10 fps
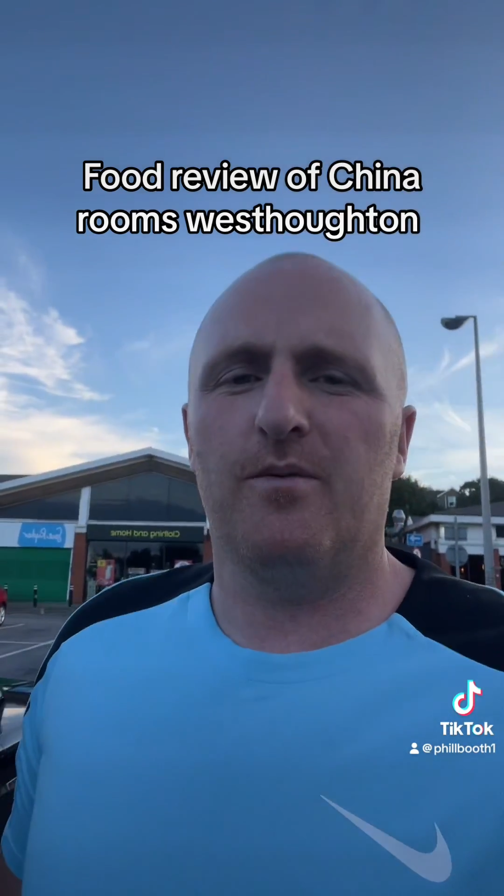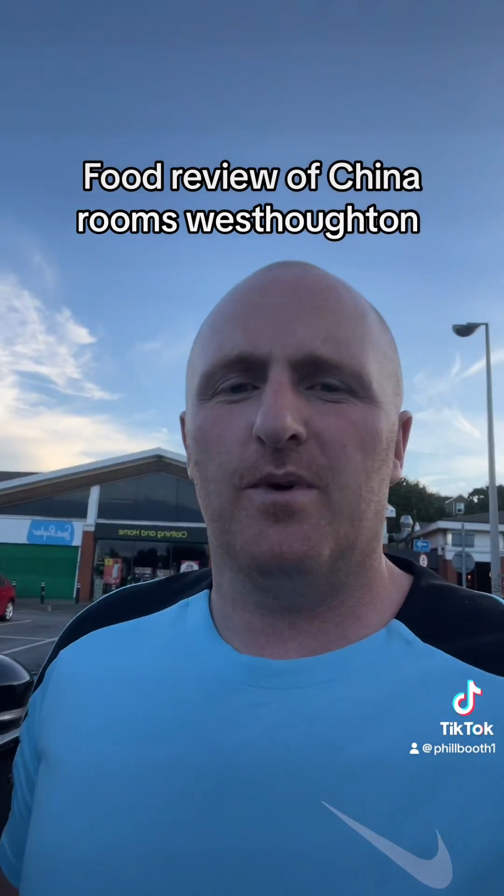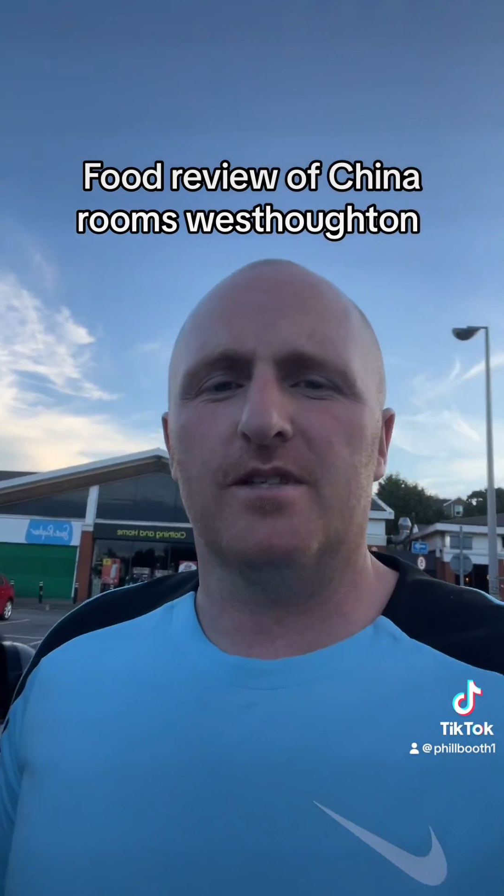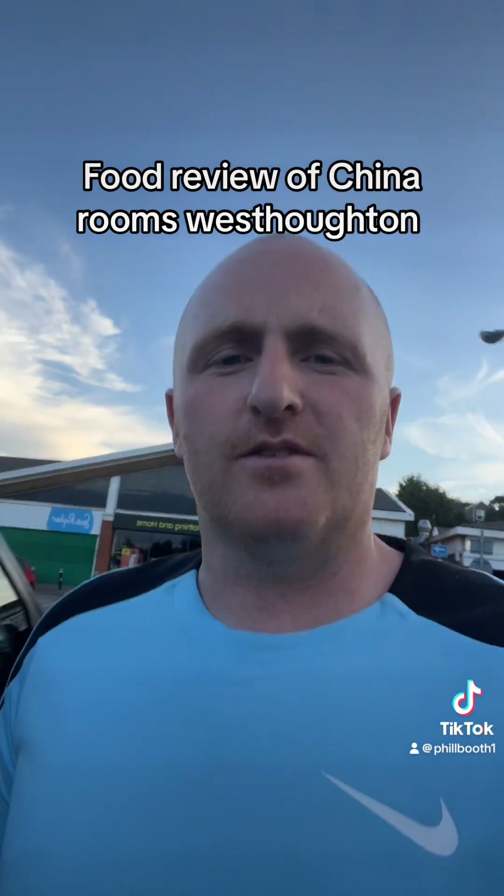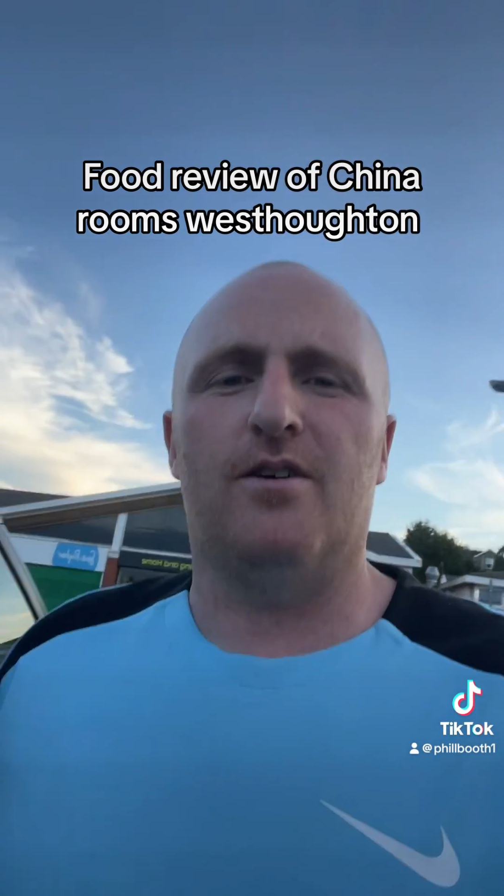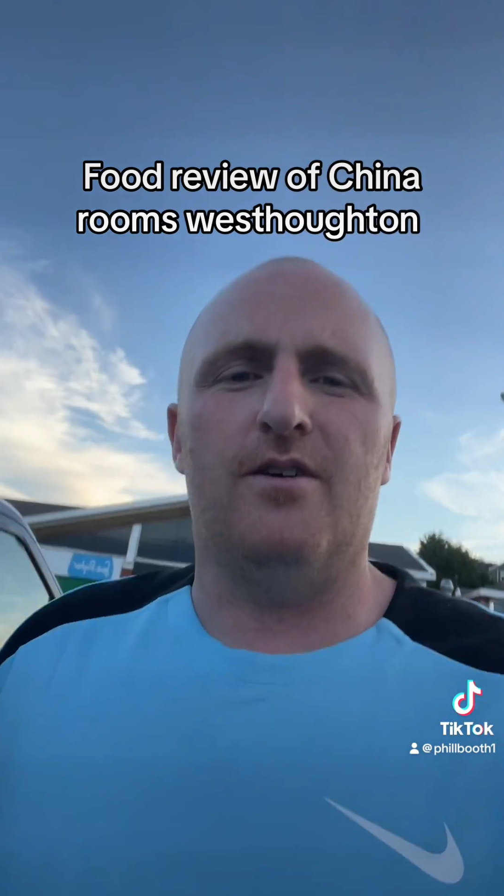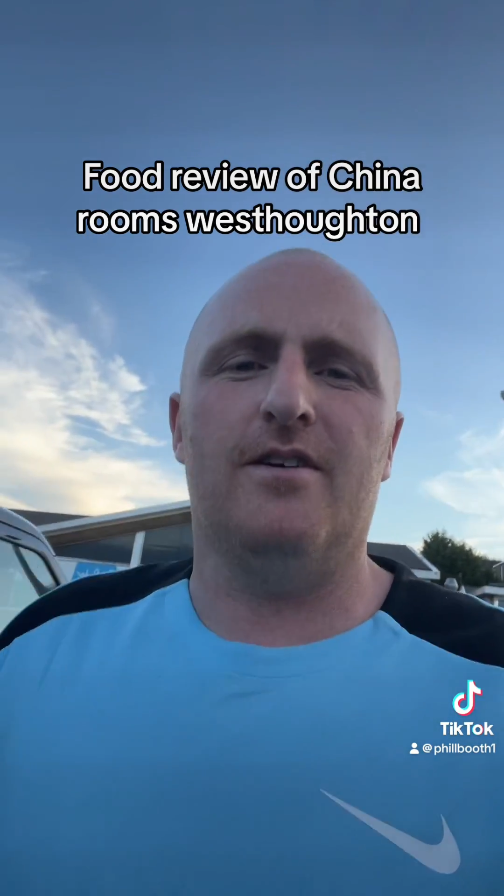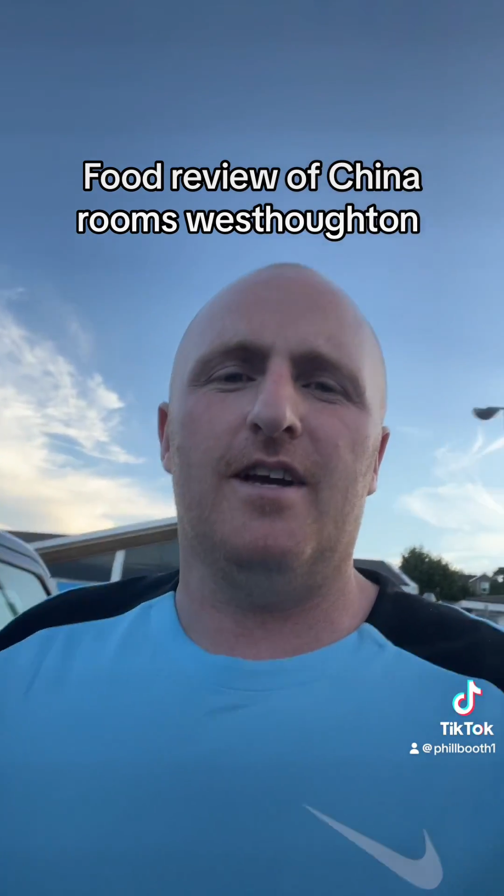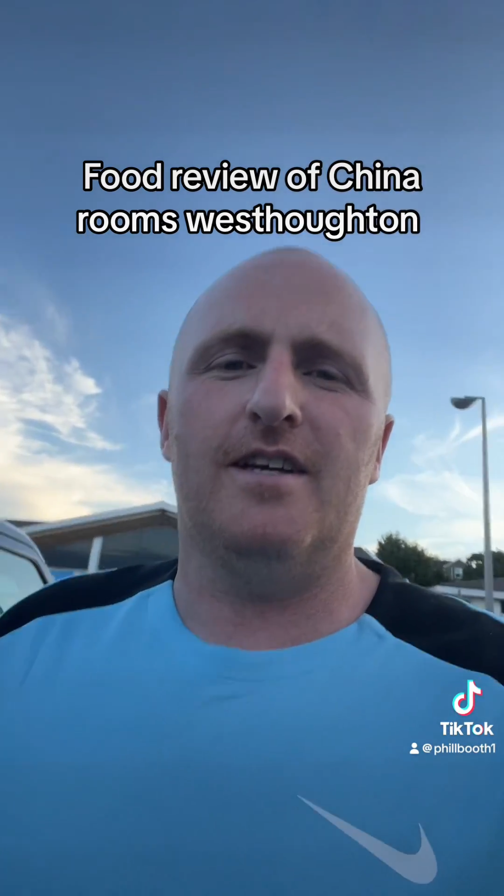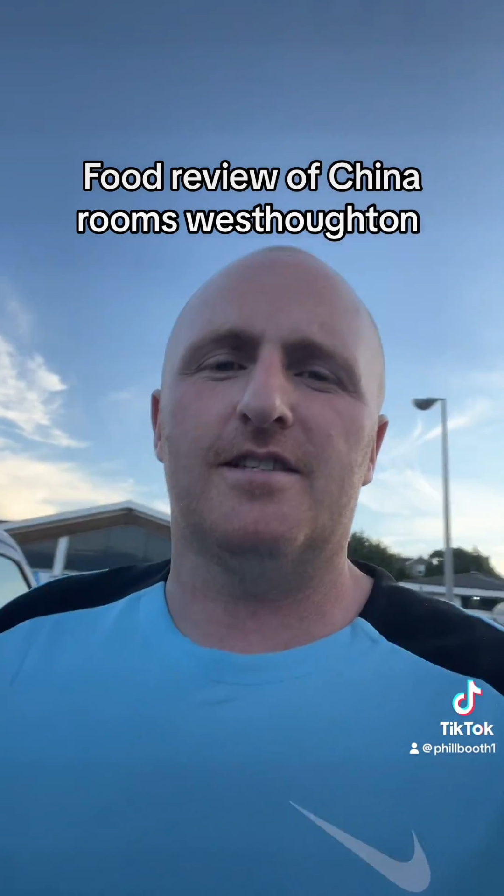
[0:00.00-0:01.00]

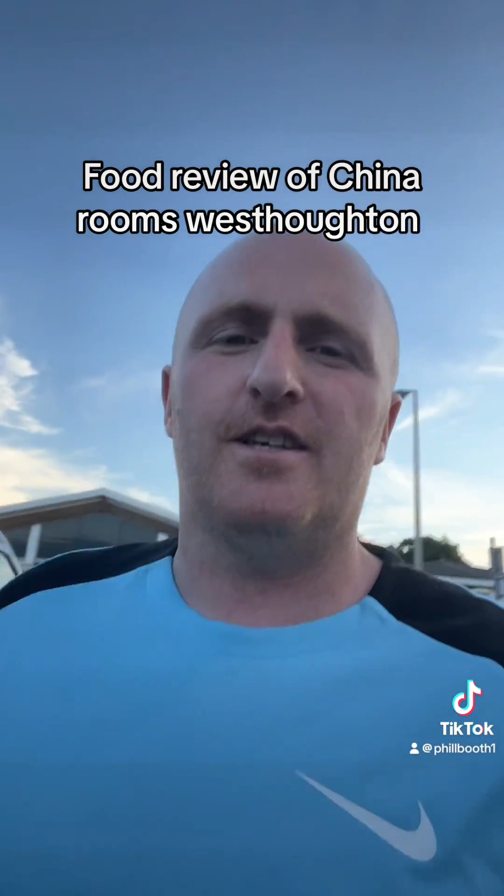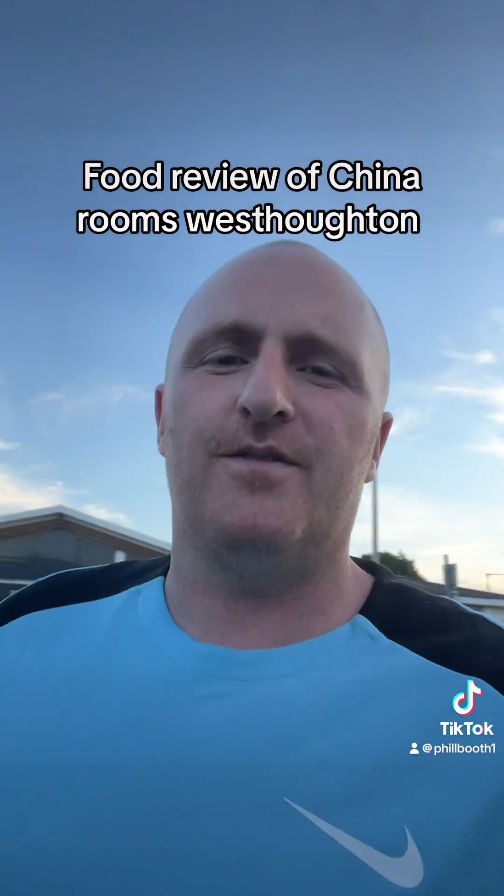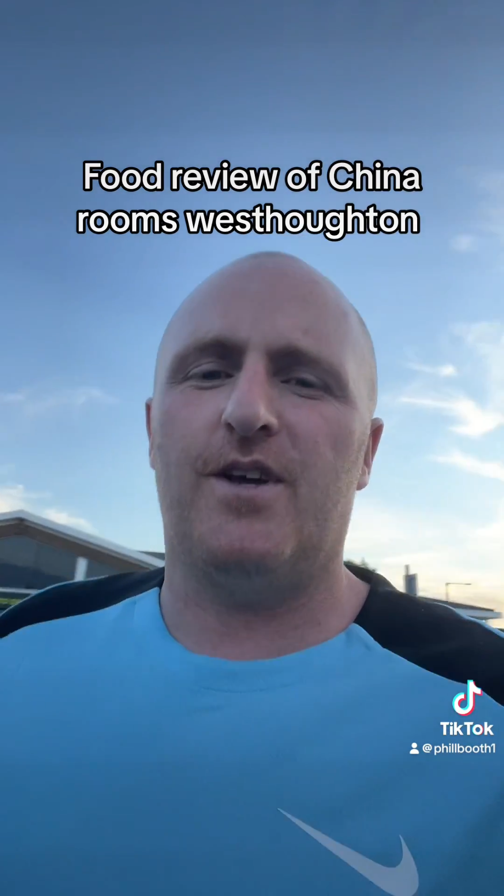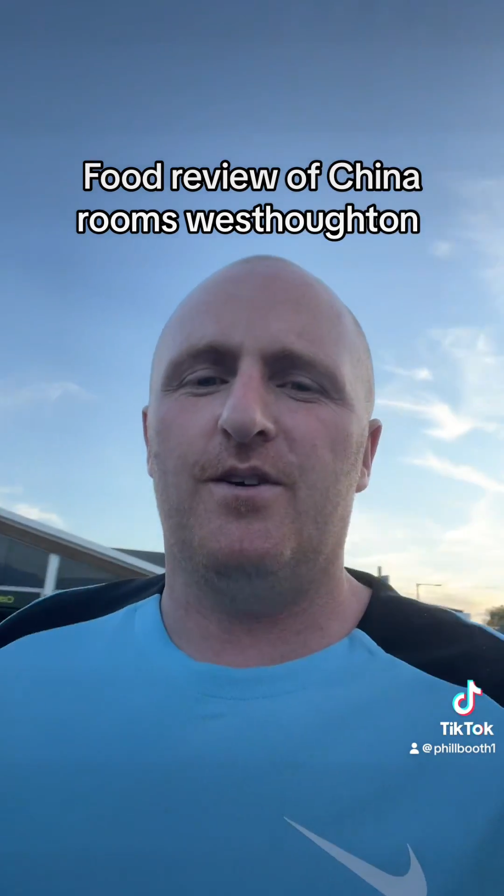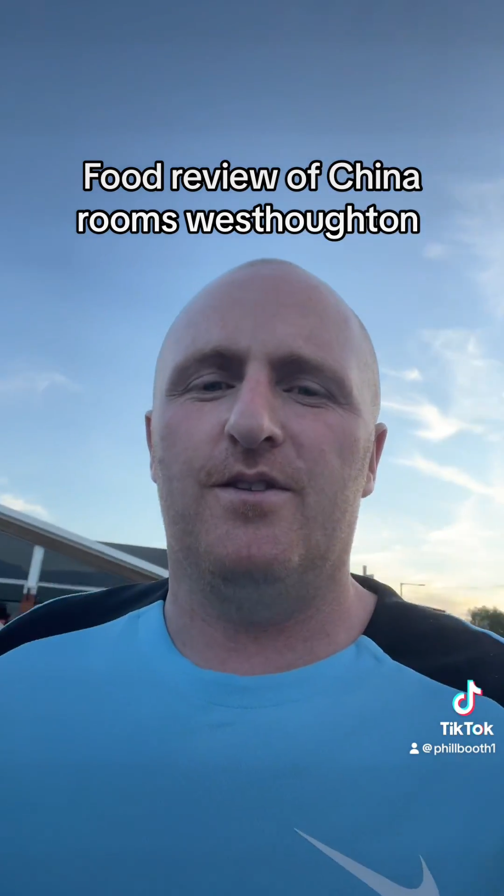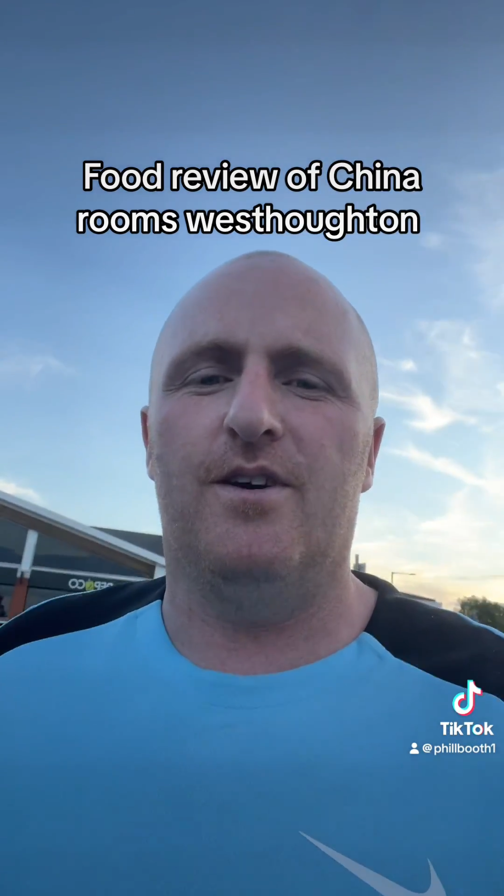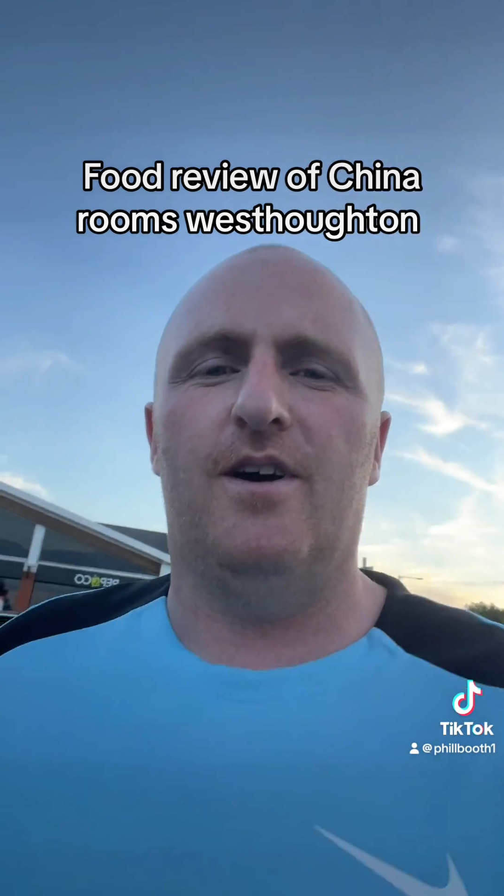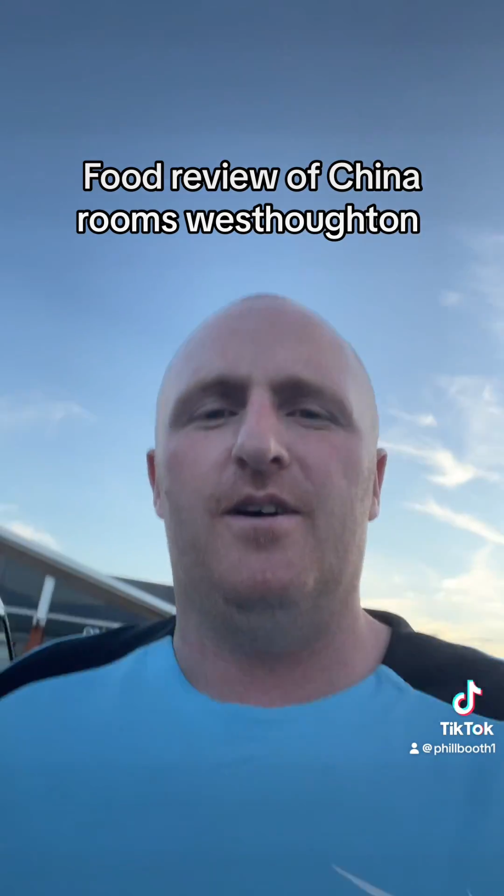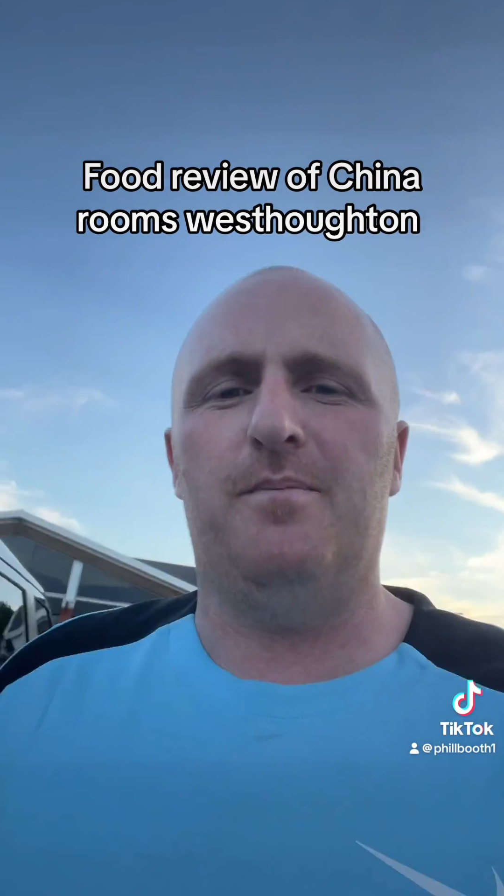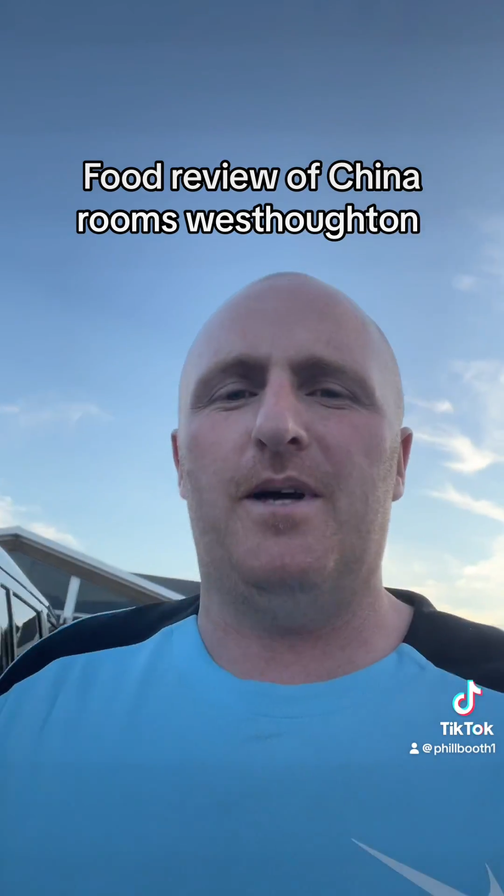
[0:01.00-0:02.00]
Westhoughton, get yourself down
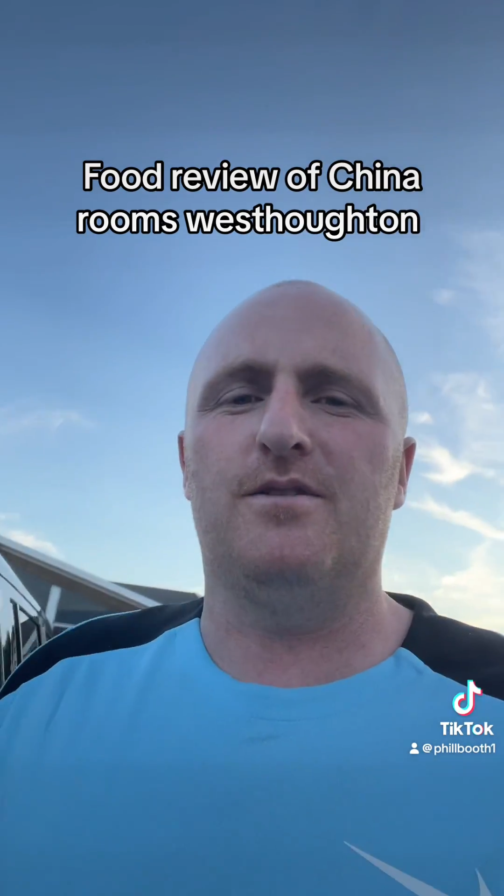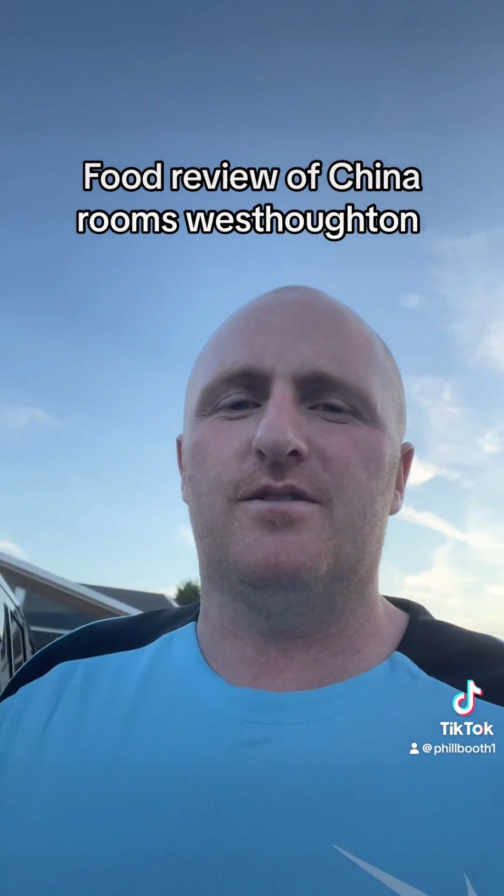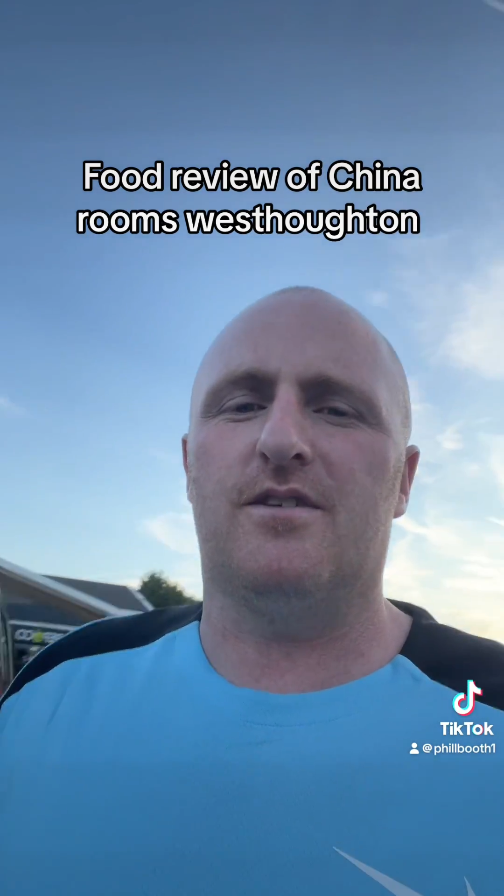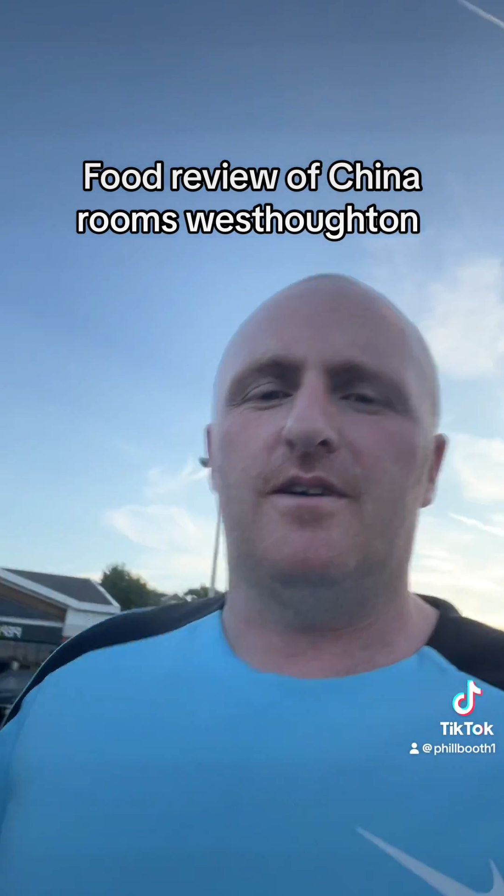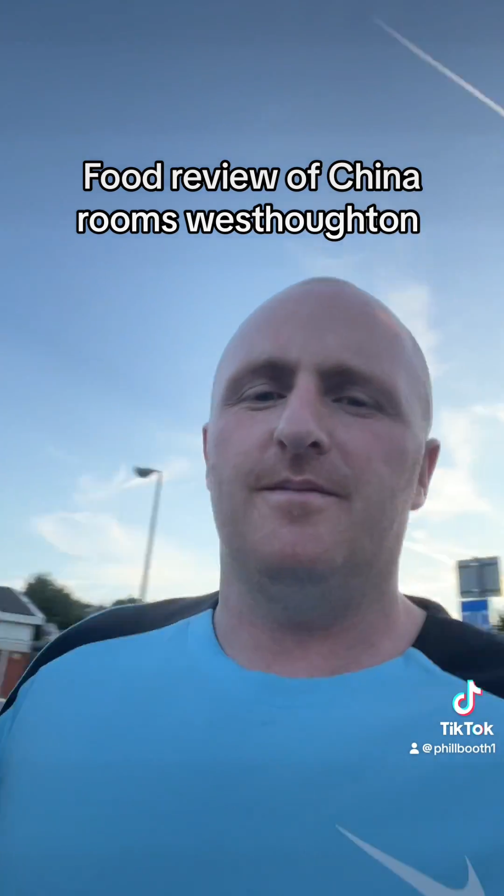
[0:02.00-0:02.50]
there, belter.